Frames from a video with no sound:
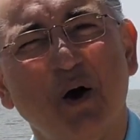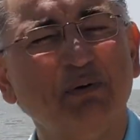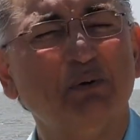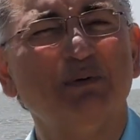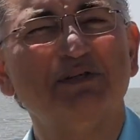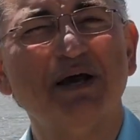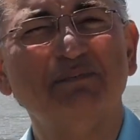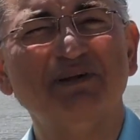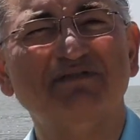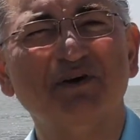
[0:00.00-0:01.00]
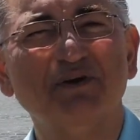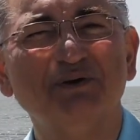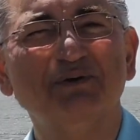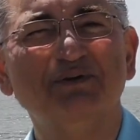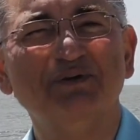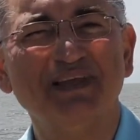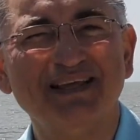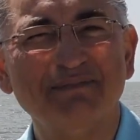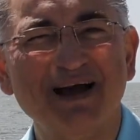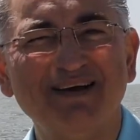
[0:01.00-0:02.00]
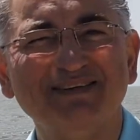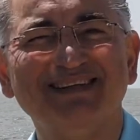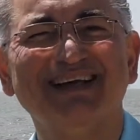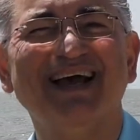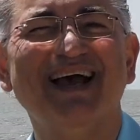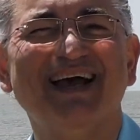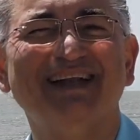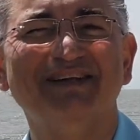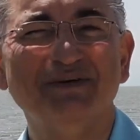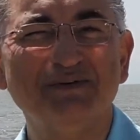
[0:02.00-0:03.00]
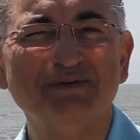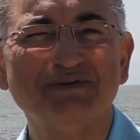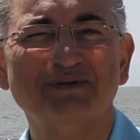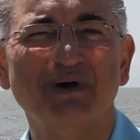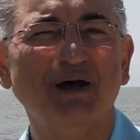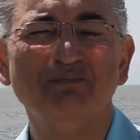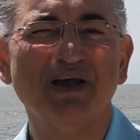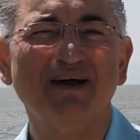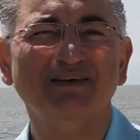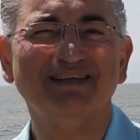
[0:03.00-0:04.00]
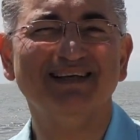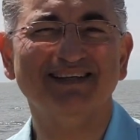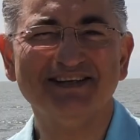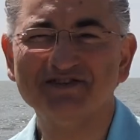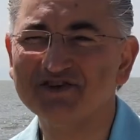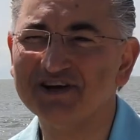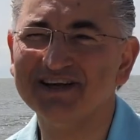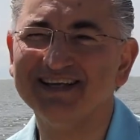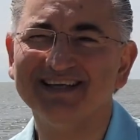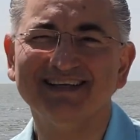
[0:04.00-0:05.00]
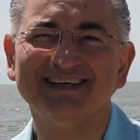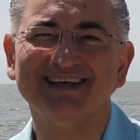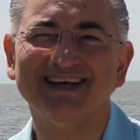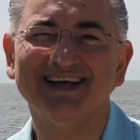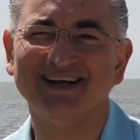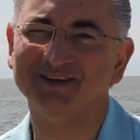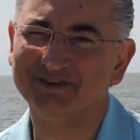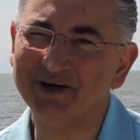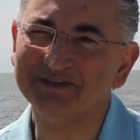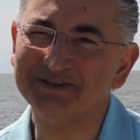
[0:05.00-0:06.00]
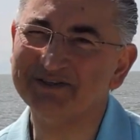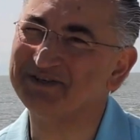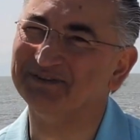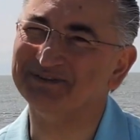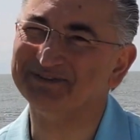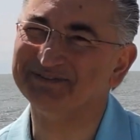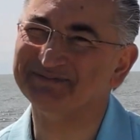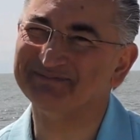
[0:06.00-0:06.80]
Hope it will be something for you to think about and use to help you out in this journey, and I'll talk to you soon.